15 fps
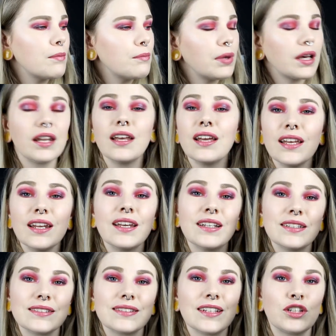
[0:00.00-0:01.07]
but it
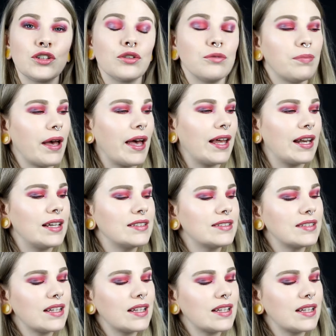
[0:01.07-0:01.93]
is a good palette.